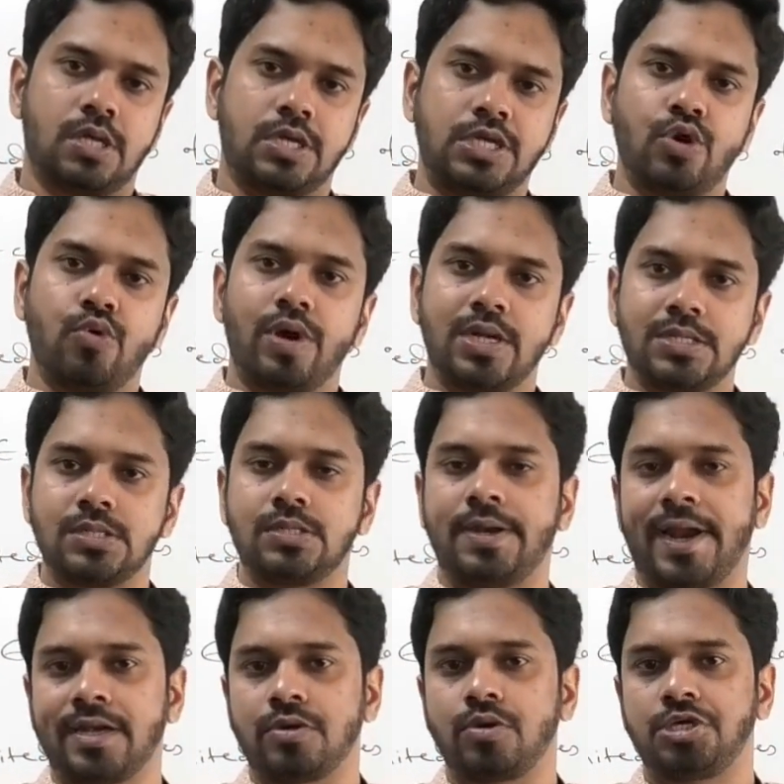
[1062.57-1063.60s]
the US
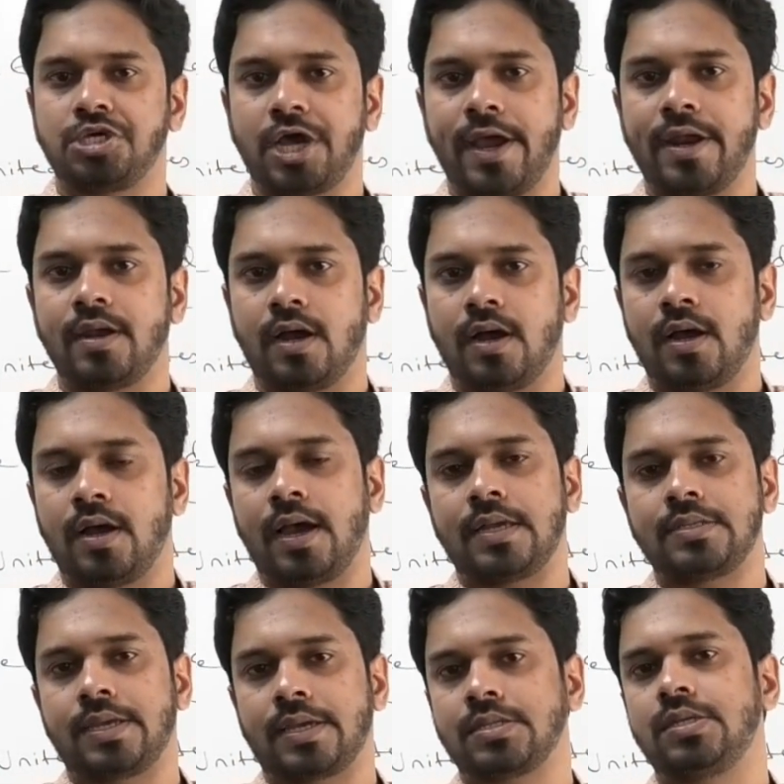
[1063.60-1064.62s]
debt to China
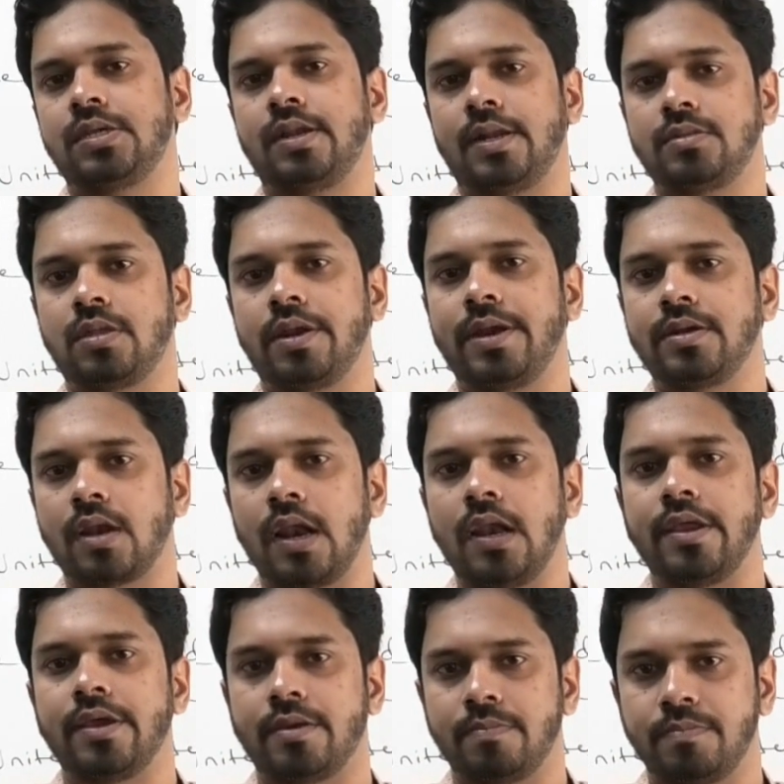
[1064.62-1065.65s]
has exceeded 3
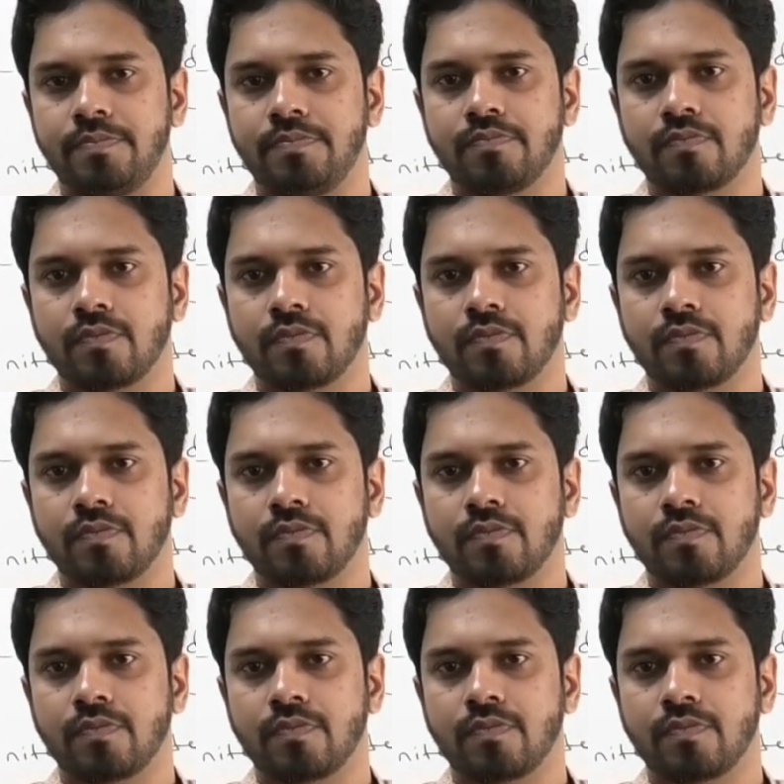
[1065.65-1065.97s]
trillion.